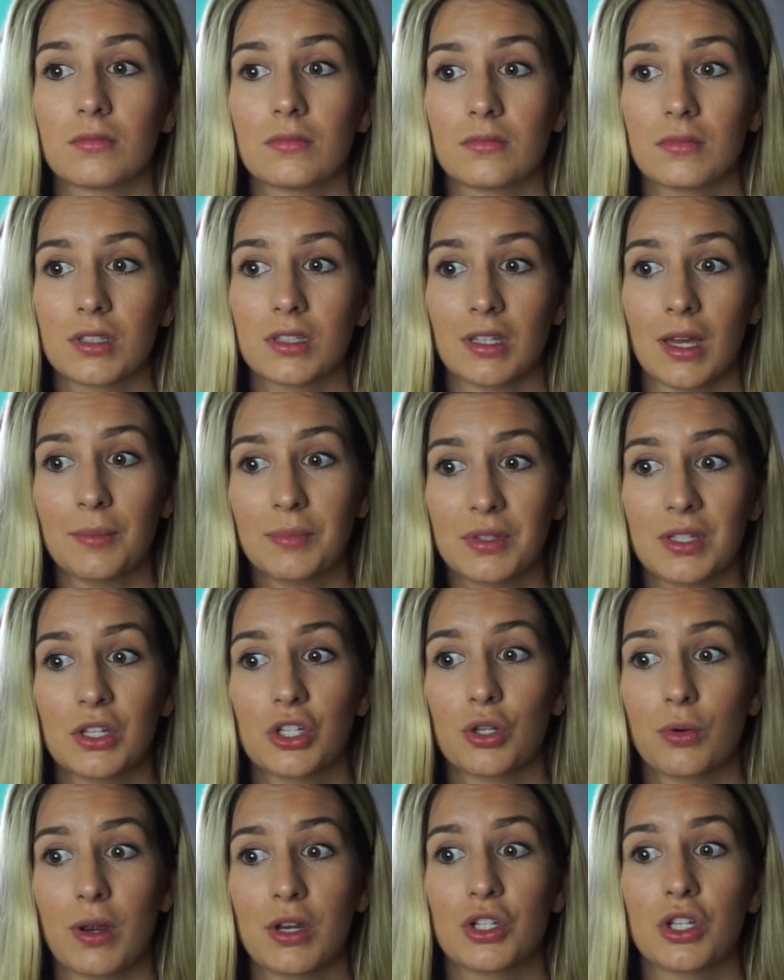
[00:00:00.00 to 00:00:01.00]
some
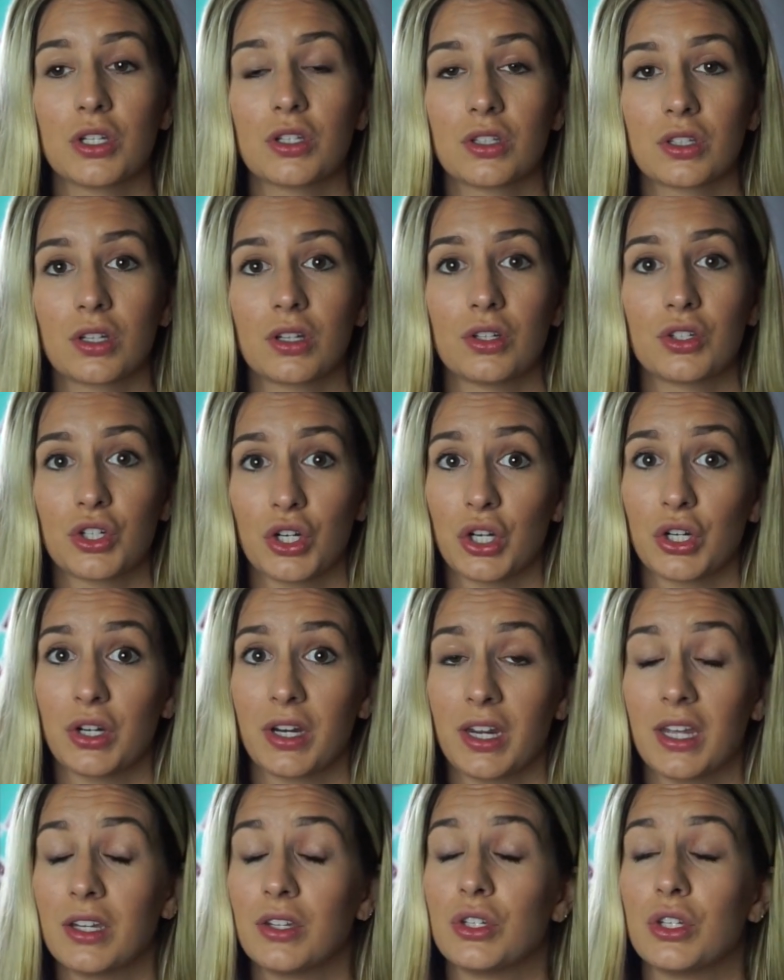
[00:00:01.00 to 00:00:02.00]
situations could turn
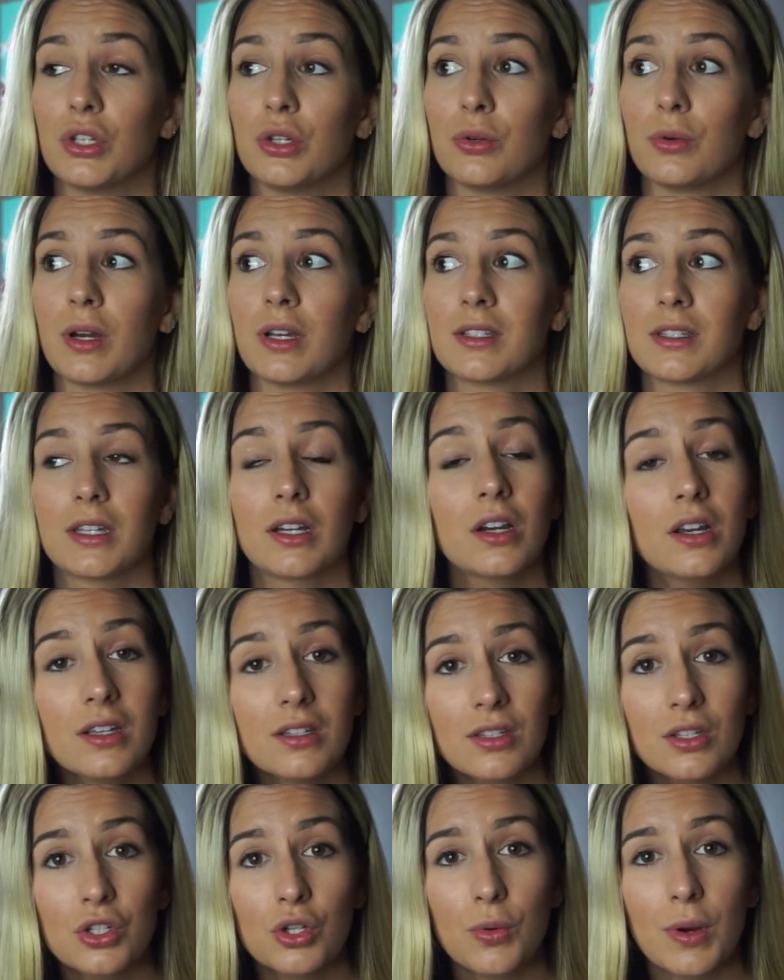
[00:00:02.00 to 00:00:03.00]
into a
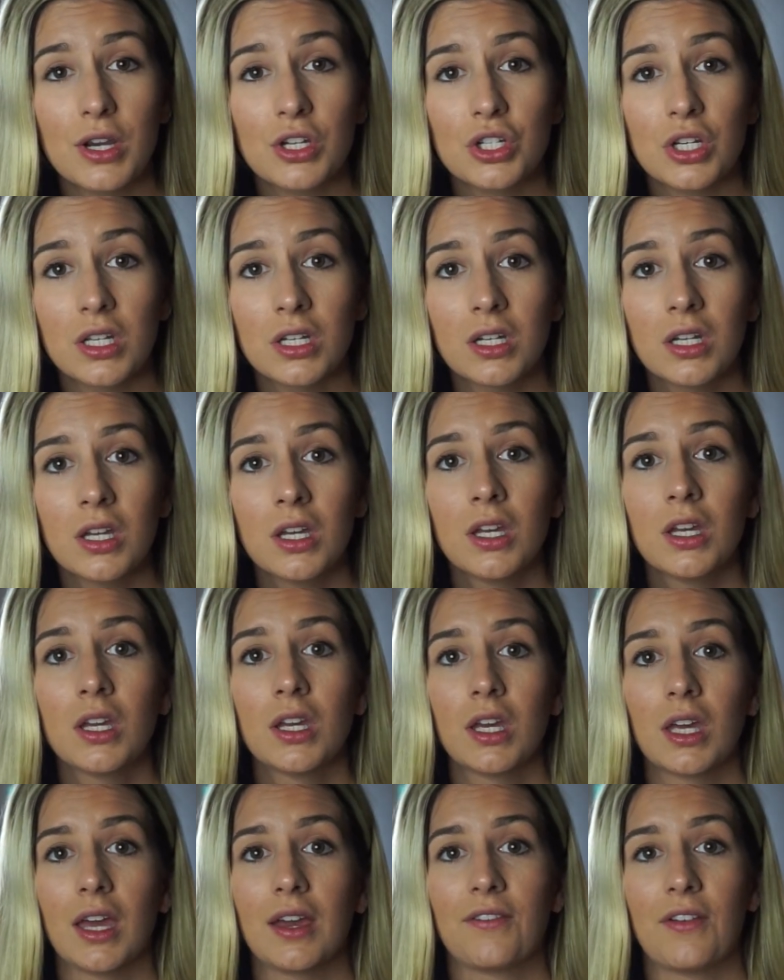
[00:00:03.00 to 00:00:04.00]
serious situation
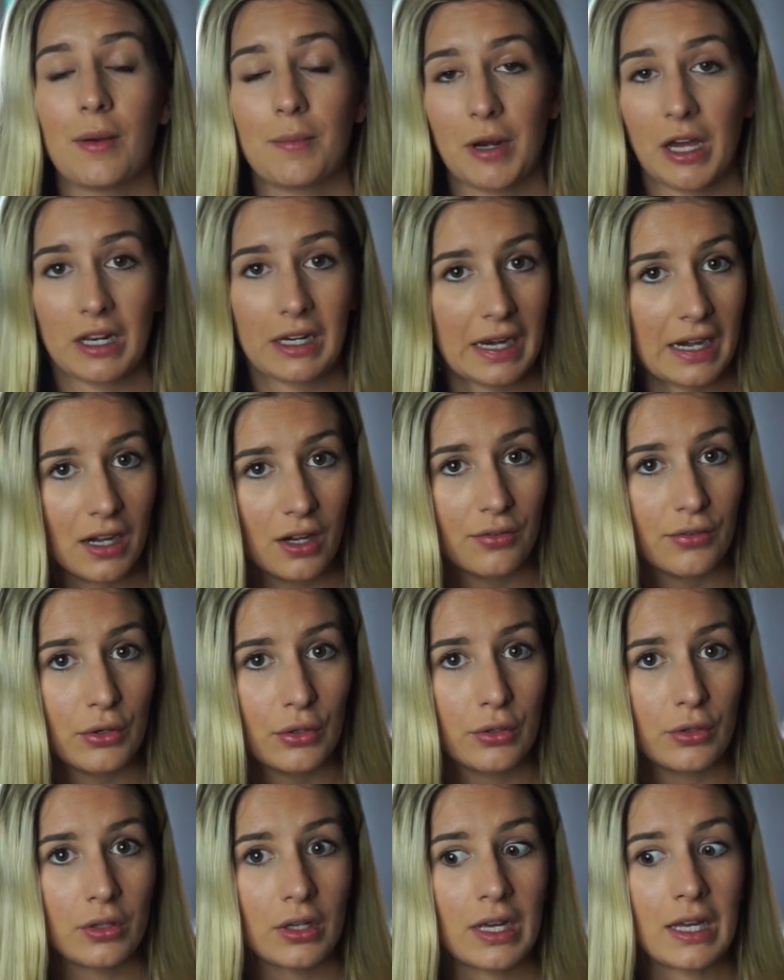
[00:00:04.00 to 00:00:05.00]
if I'm not
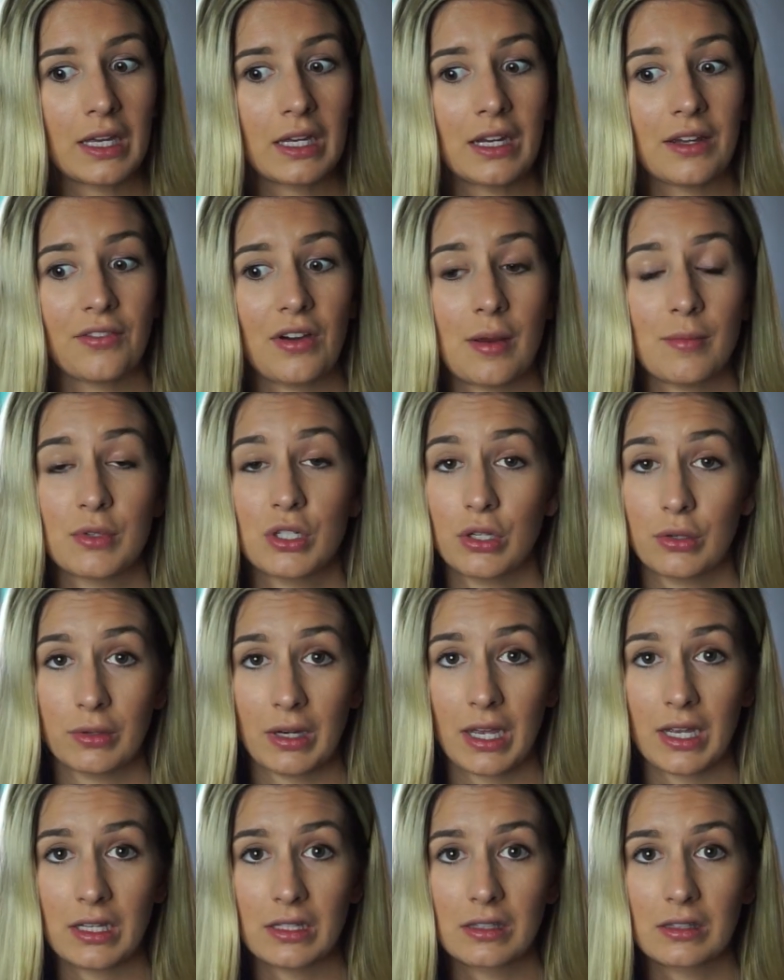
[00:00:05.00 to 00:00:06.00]
careful and if I'm too
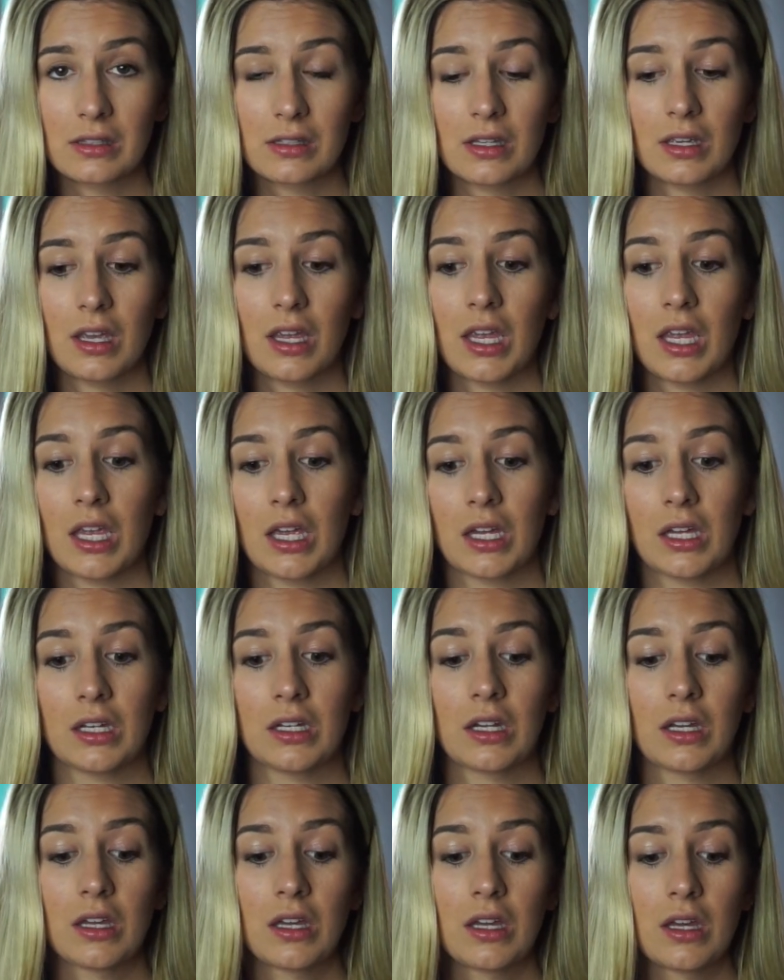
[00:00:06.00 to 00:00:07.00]
nice.
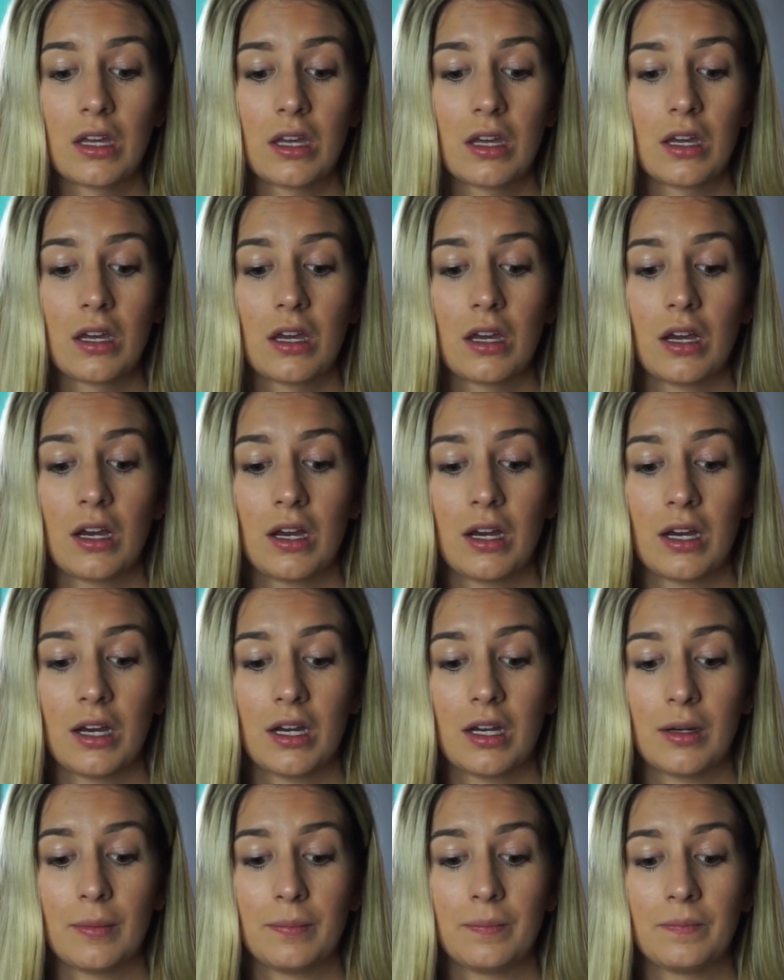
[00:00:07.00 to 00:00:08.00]
And
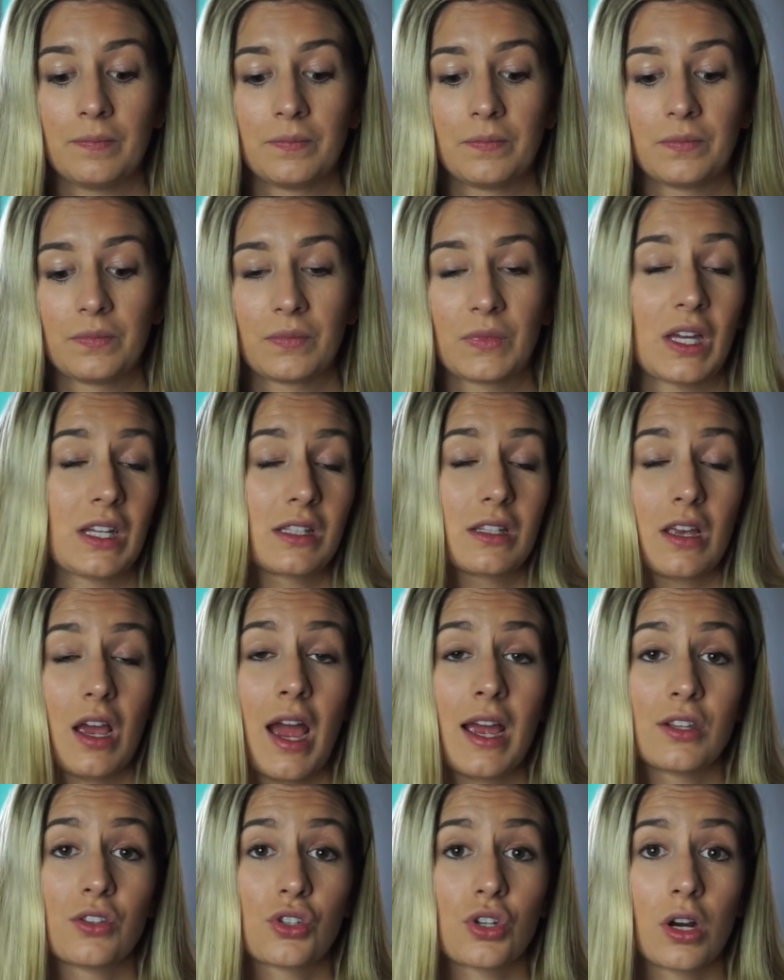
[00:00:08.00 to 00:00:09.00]

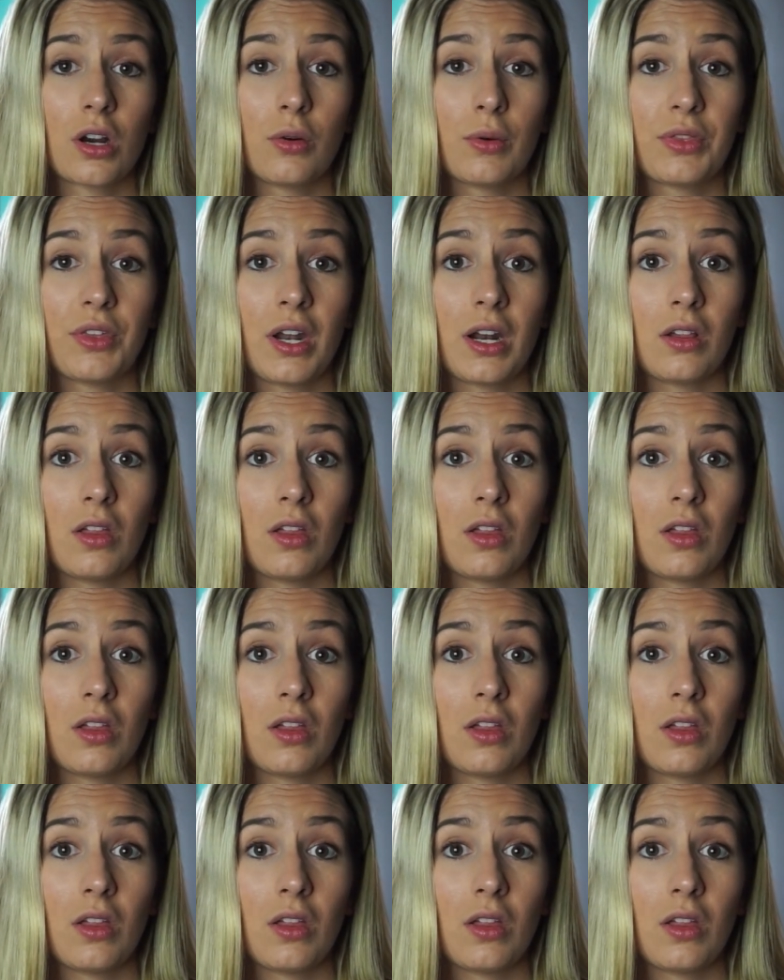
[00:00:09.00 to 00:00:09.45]
I struggle with that a